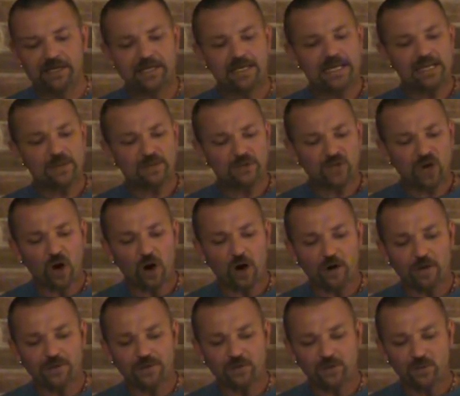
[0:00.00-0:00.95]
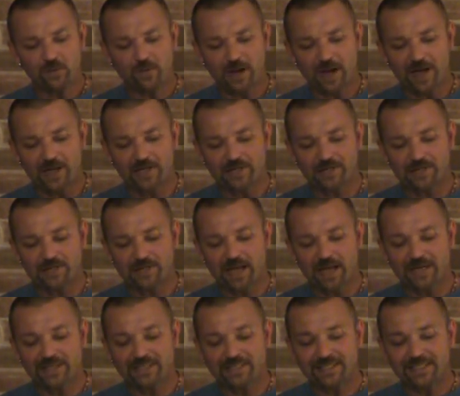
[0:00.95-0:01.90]
It was hard to imagine
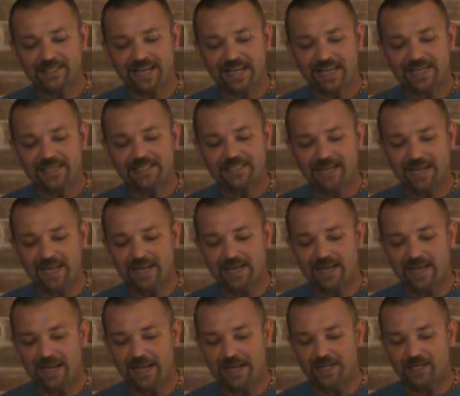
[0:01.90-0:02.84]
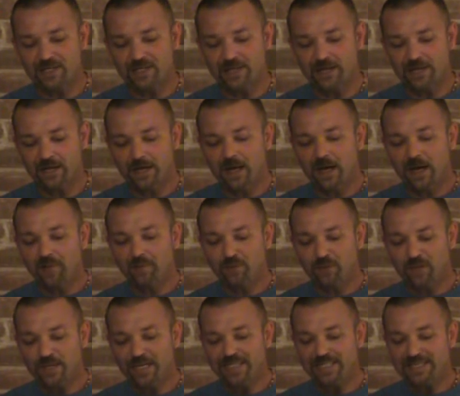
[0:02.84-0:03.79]
that in today's day and age, a
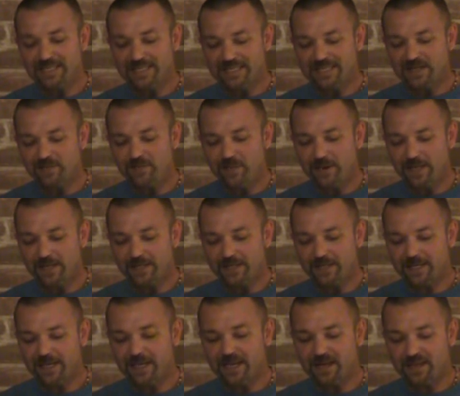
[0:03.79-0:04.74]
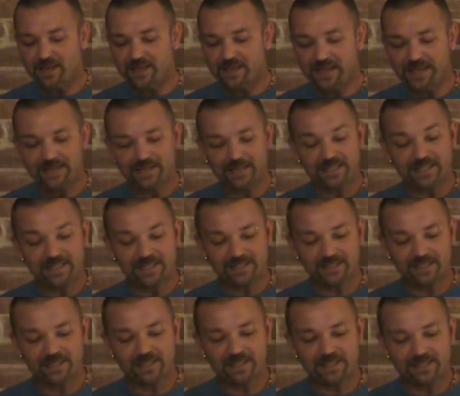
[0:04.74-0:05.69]
place this basic and authentic
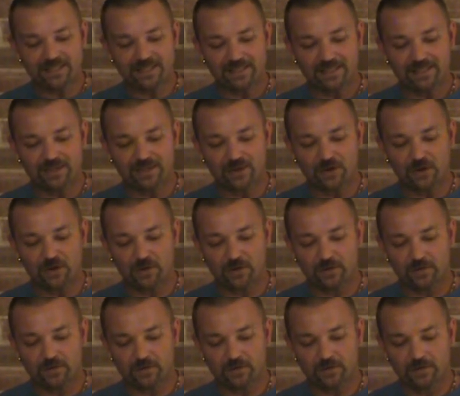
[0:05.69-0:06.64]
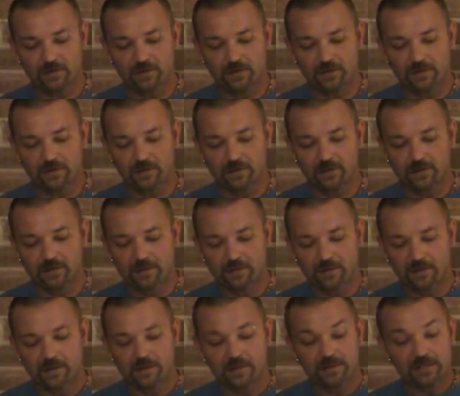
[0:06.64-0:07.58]
still existed on Earth
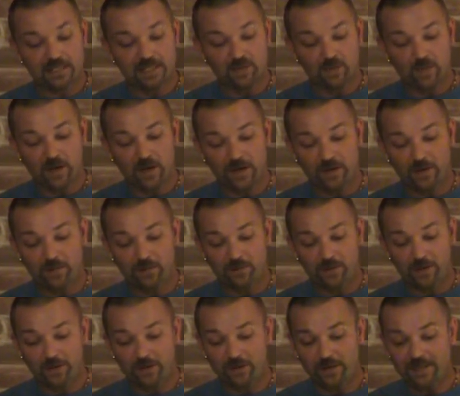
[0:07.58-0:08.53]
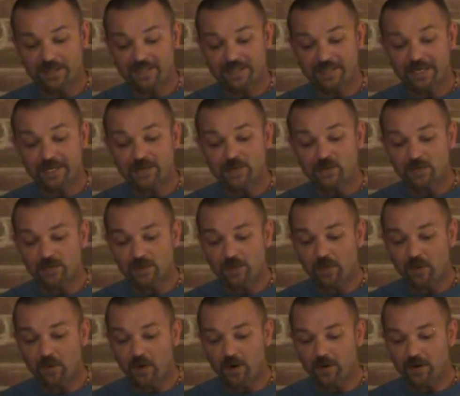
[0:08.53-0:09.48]
despite appearing centuries
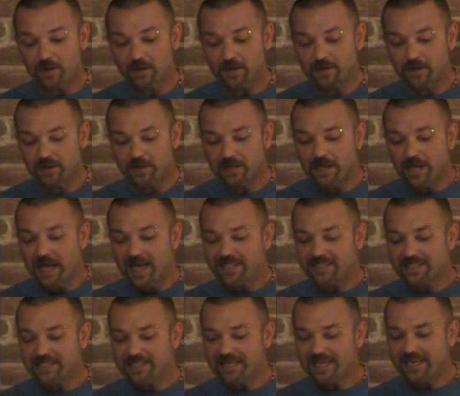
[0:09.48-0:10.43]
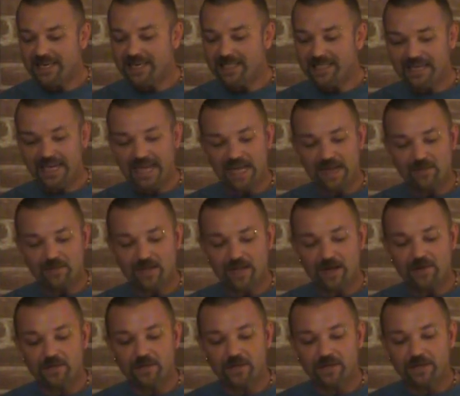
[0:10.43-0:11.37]
apart, as the ladies came
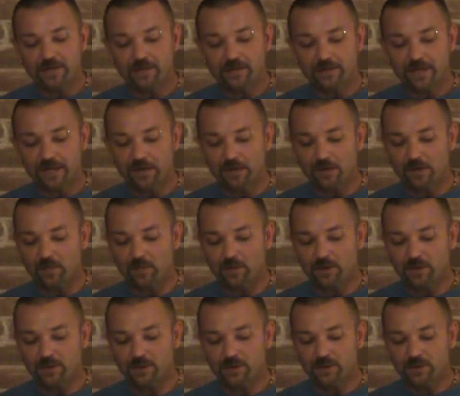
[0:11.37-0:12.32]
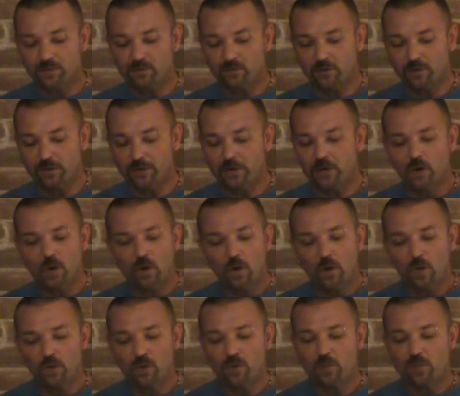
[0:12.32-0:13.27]
down the hill carrying bundles of wood,
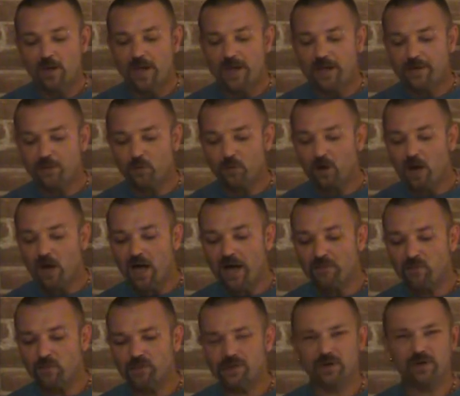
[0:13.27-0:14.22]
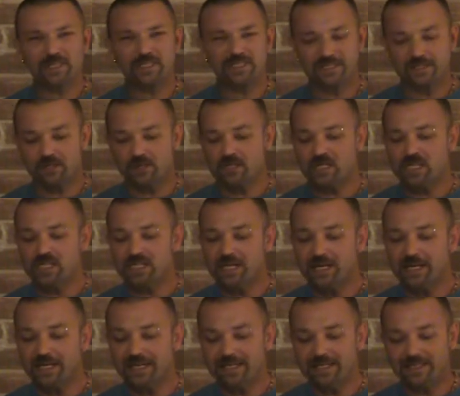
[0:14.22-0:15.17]
or the man arrived with our still
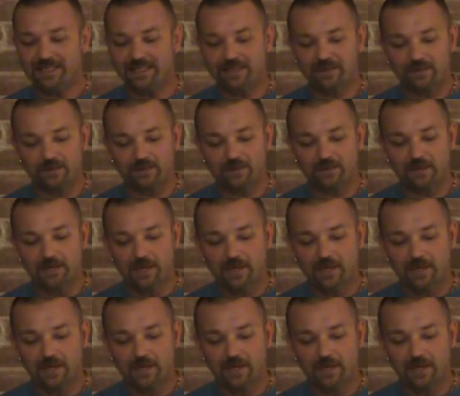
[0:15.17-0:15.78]
clucking dinner,